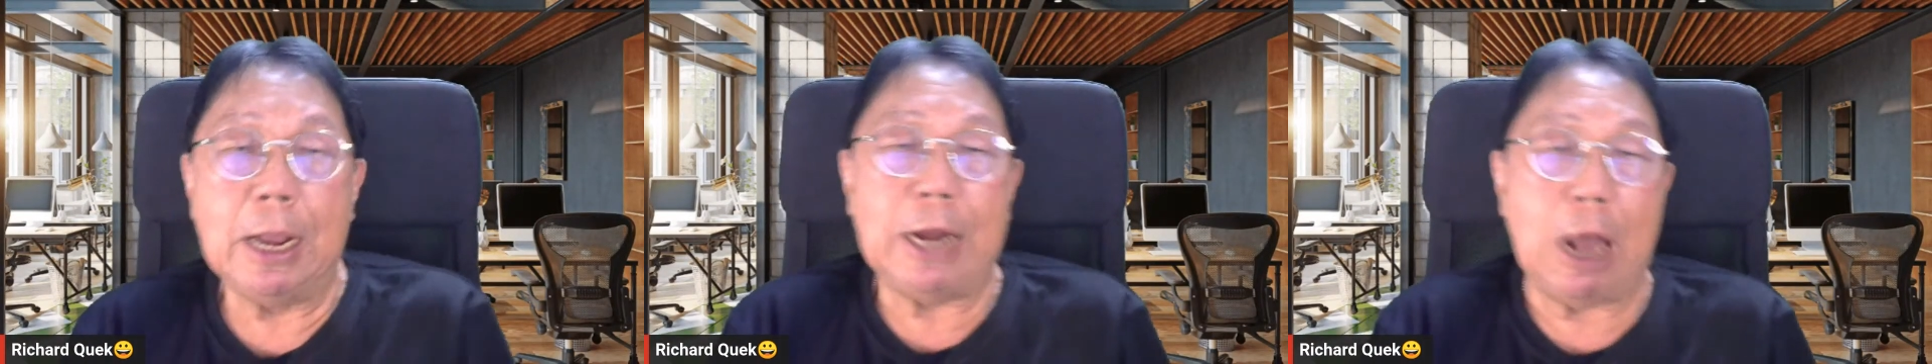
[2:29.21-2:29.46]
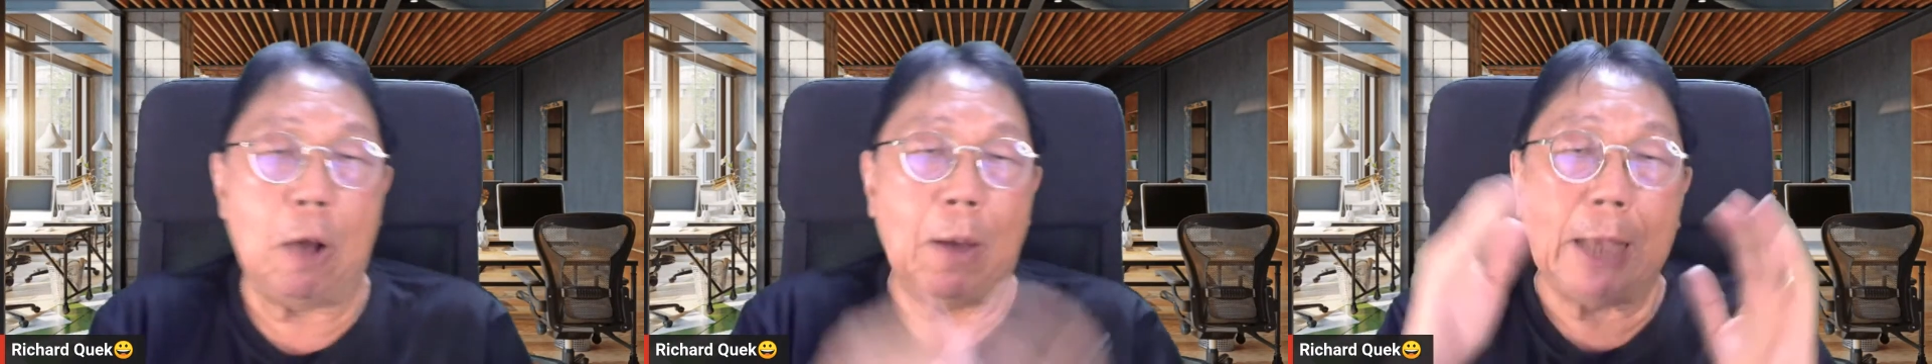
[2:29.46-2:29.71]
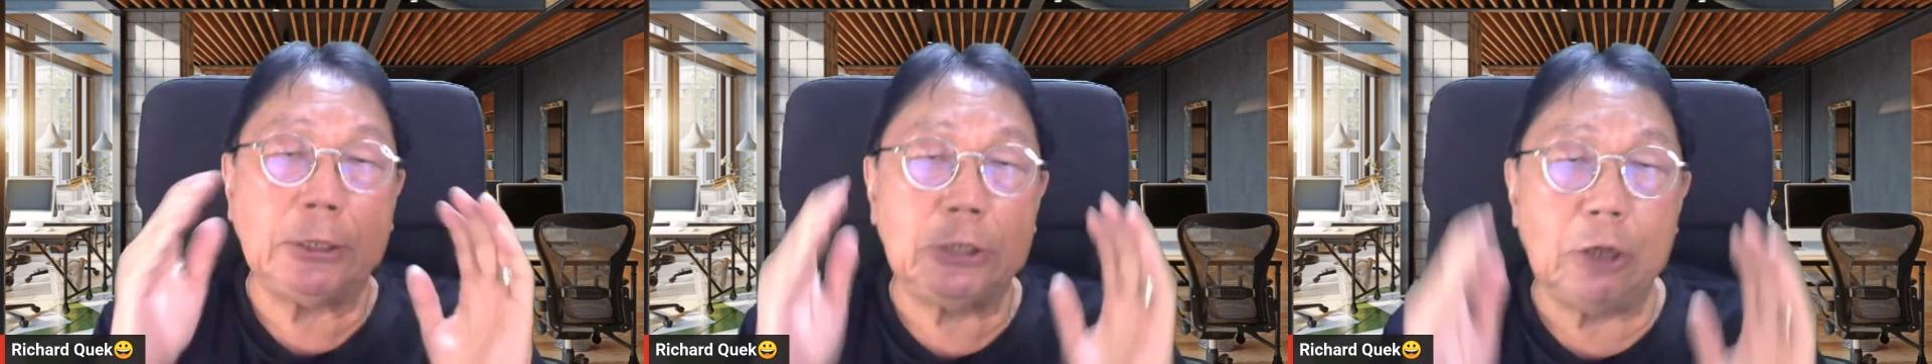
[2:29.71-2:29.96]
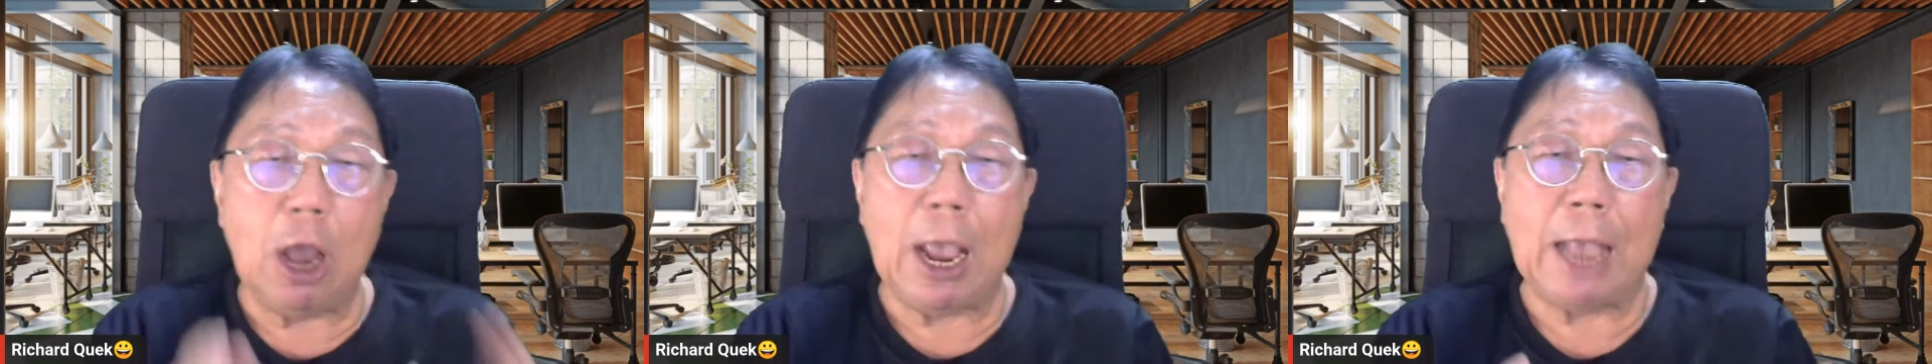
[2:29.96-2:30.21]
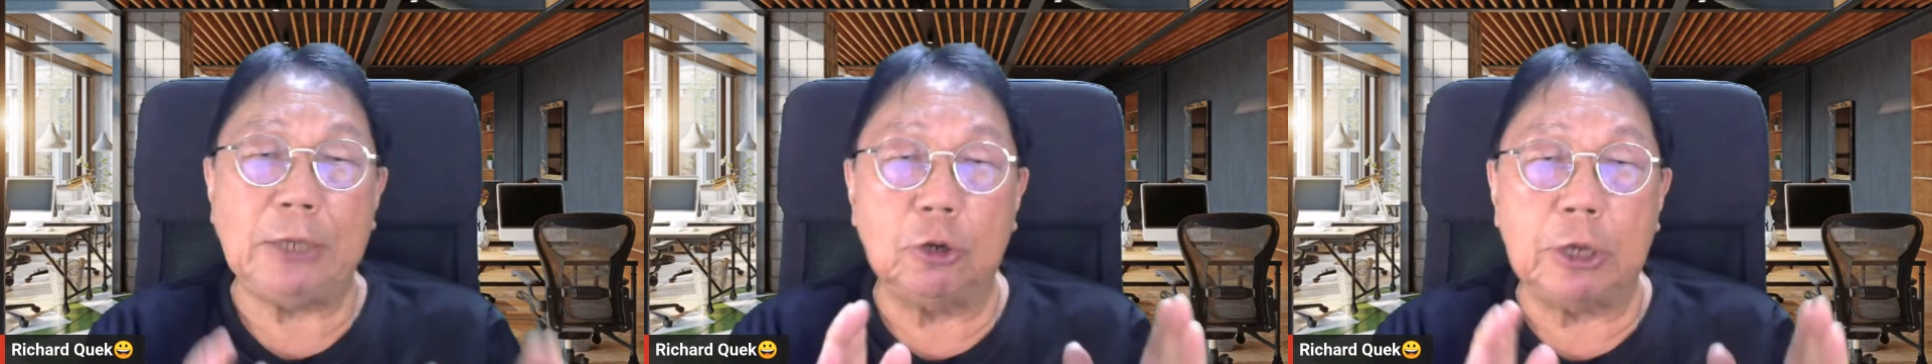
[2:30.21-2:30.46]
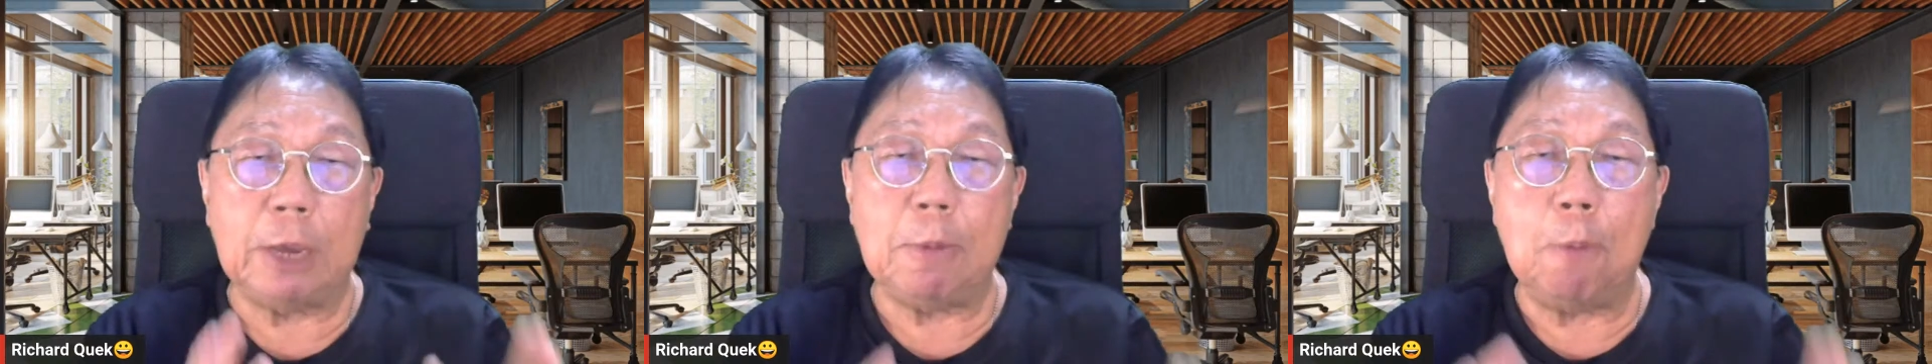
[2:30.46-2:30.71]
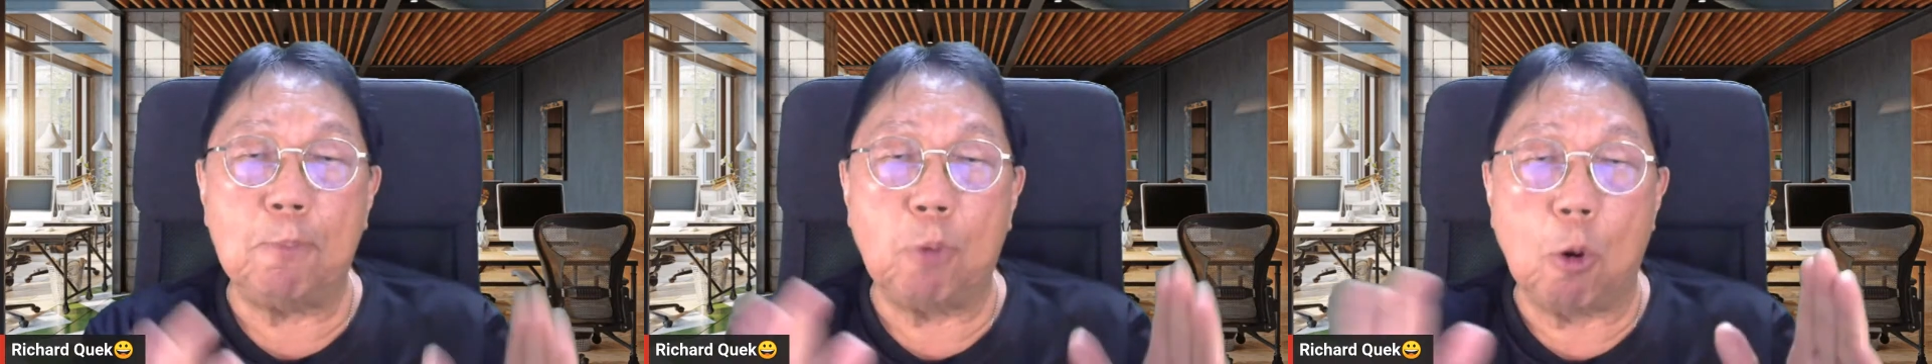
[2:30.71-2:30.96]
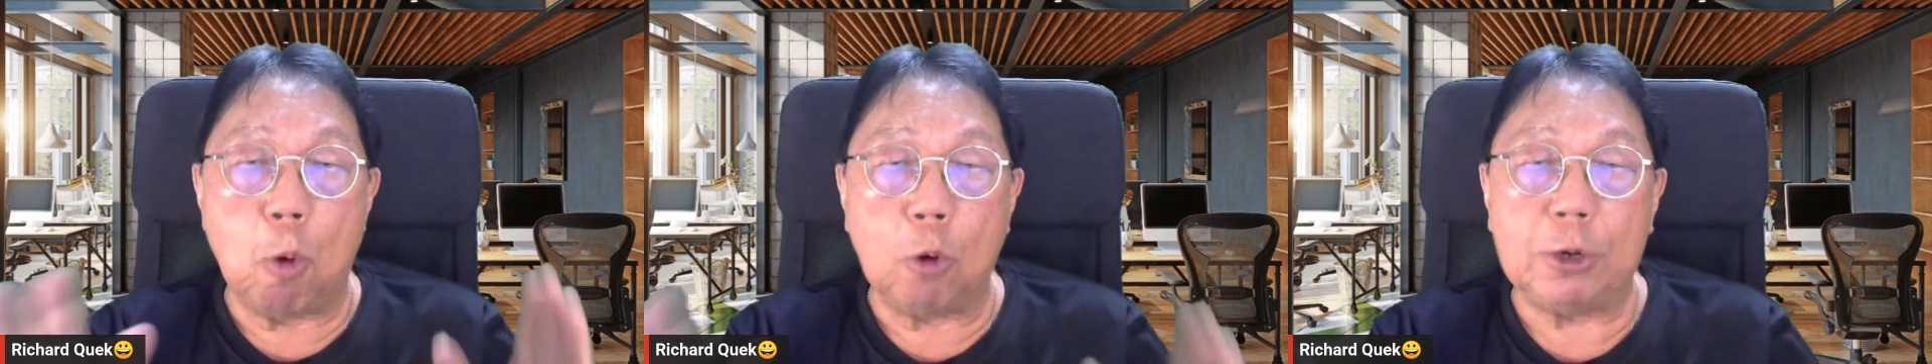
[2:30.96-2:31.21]
Now, as long as you keep on
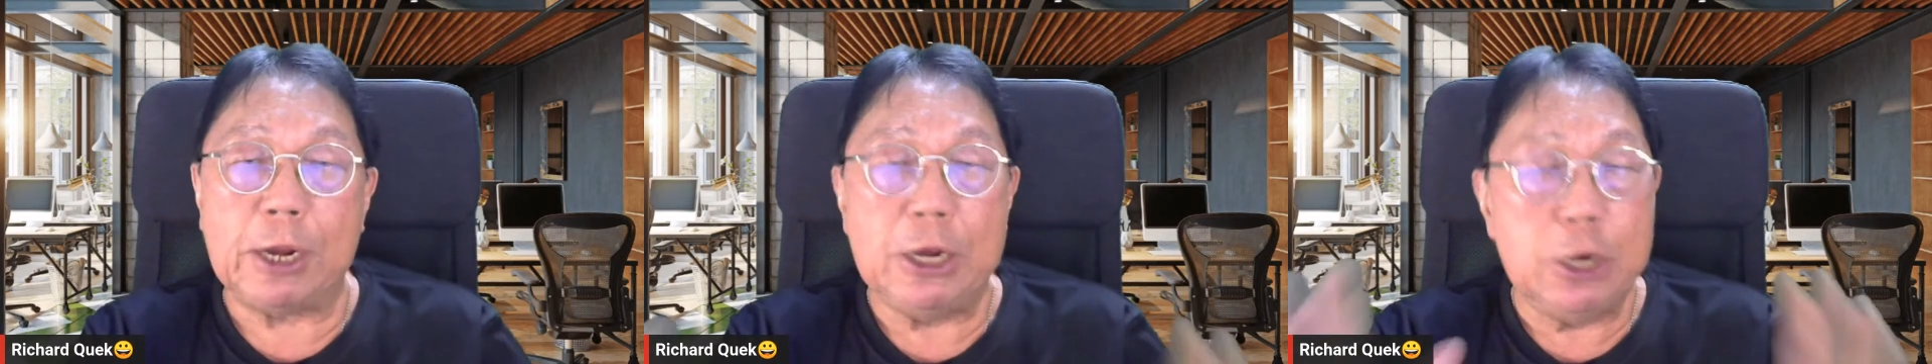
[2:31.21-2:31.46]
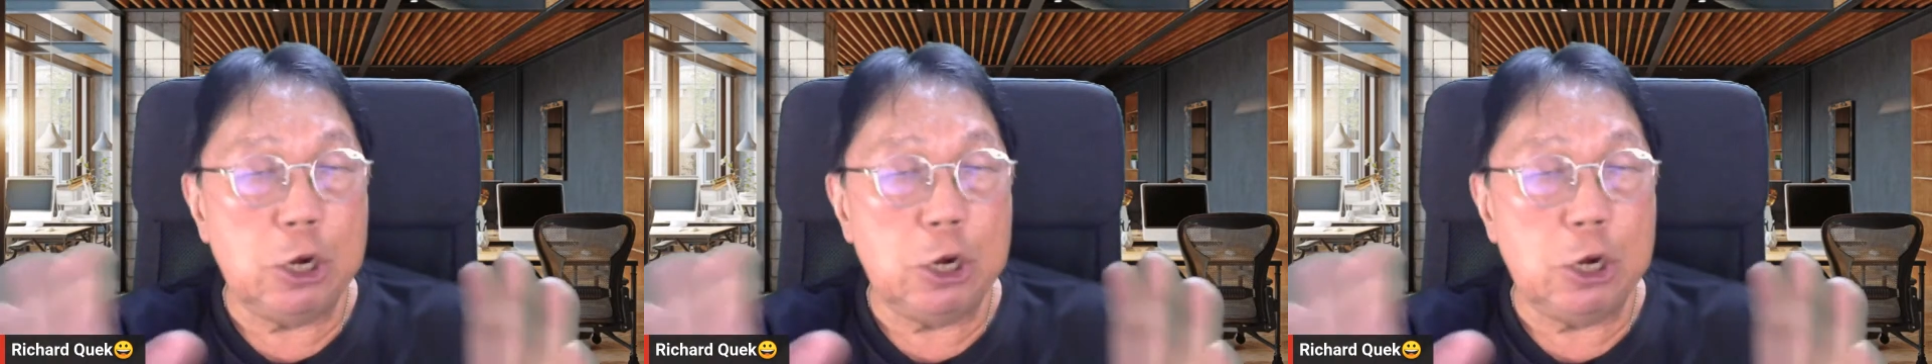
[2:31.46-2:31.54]
promoting